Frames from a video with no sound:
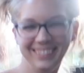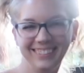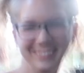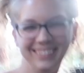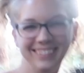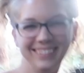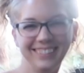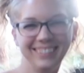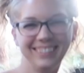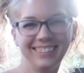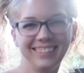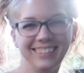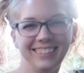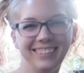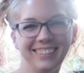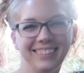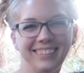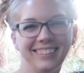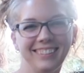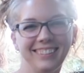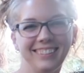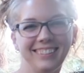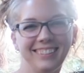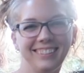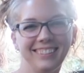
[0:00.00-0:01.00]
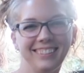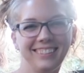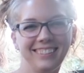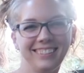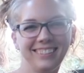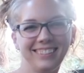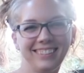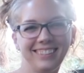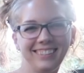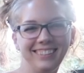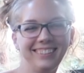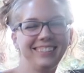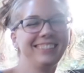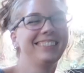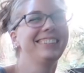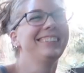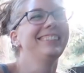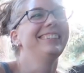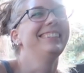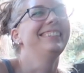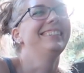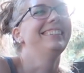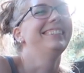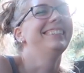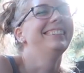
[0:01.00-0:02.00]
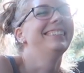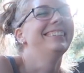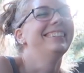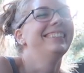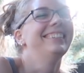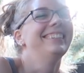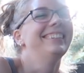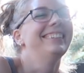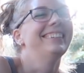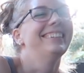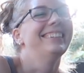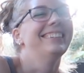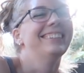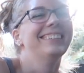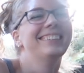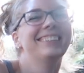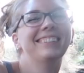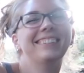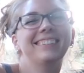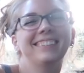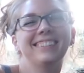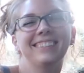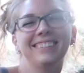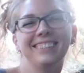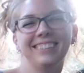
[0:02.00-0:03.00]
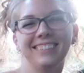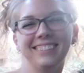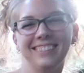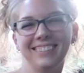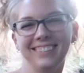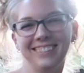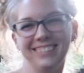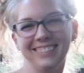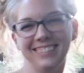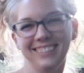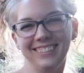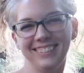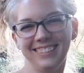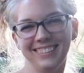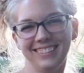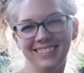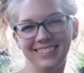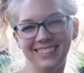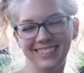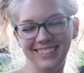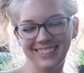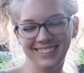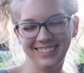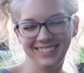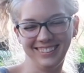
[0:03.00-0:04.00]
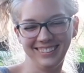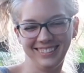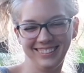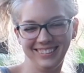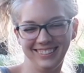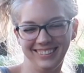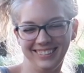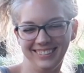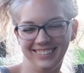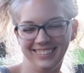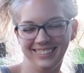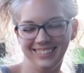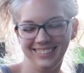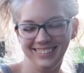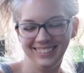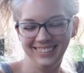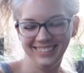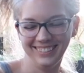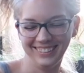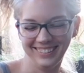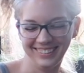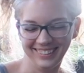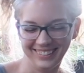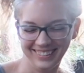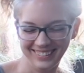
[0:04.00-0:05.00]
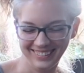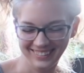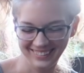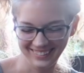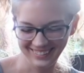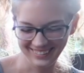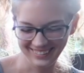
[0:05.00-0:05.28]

The person shown says nothing.